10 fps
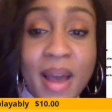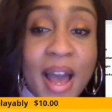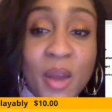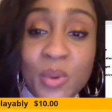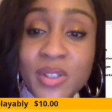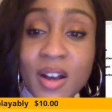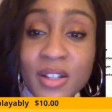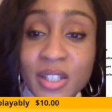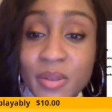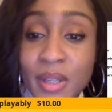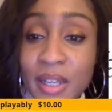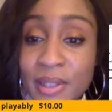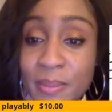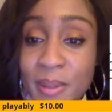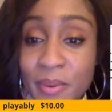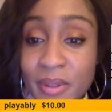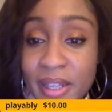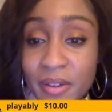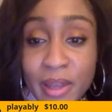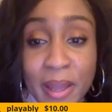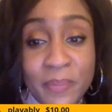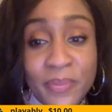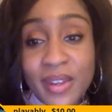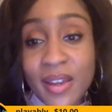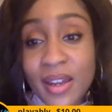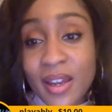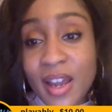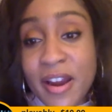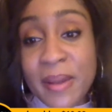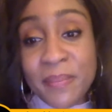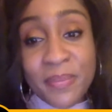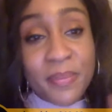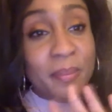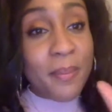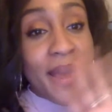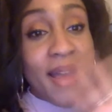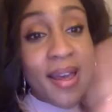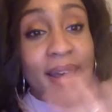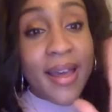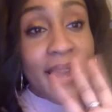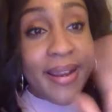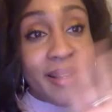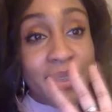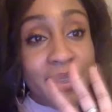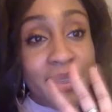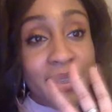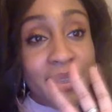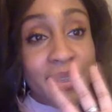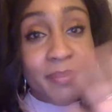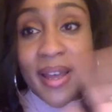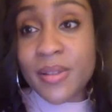I will talk to you lovely people later, okay? All right. Bye. Bye, guys.